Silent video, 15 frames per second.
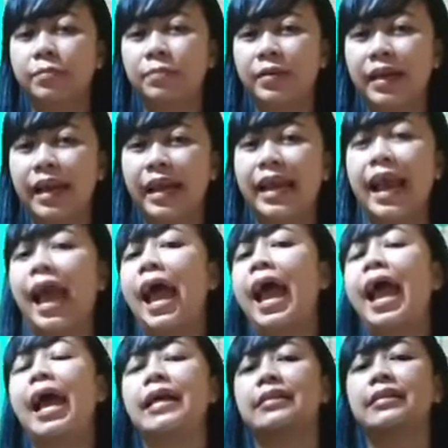play
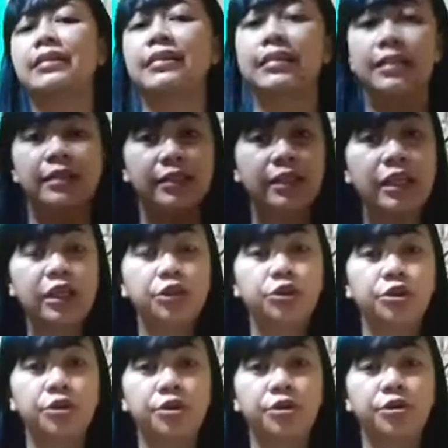as a
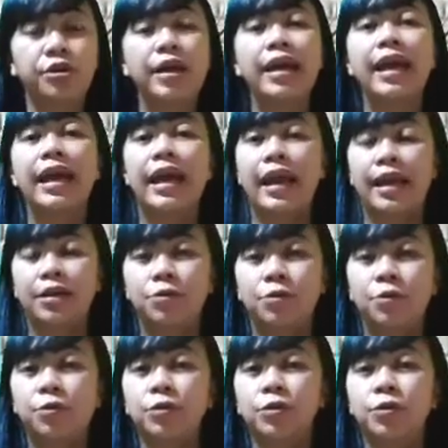teacher and
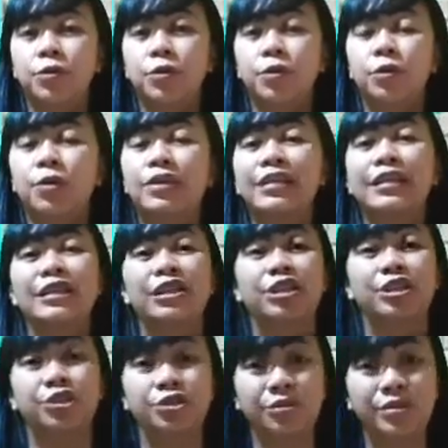also the
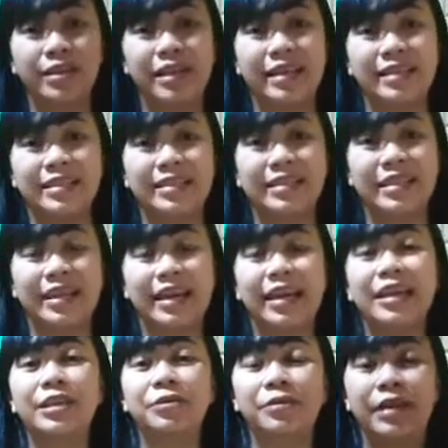students.
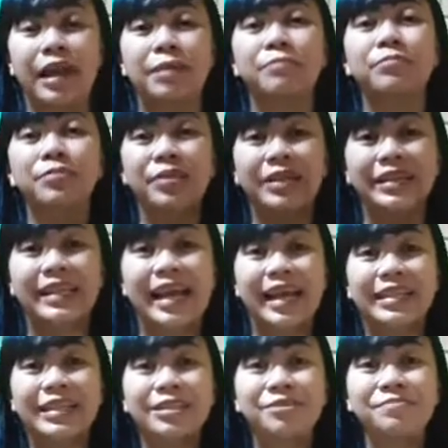You can
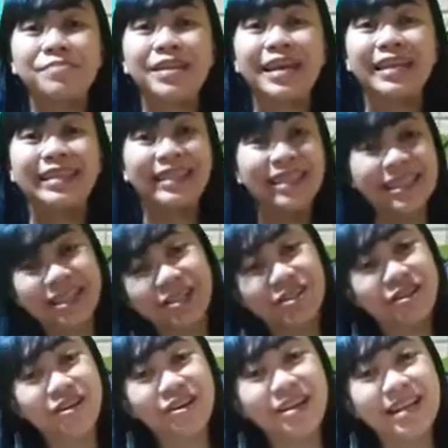pretend to be a
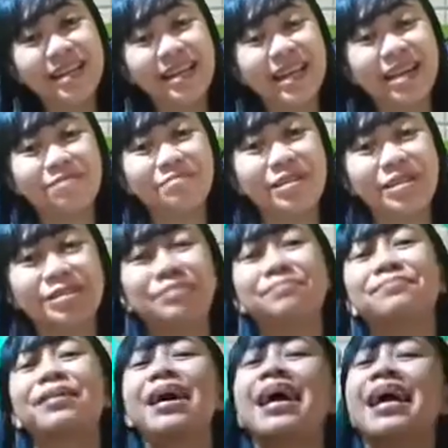teacher like Miss
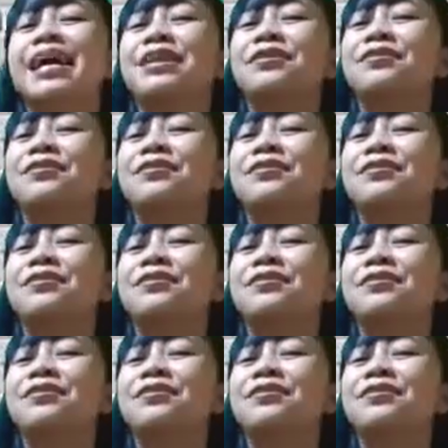Sukma and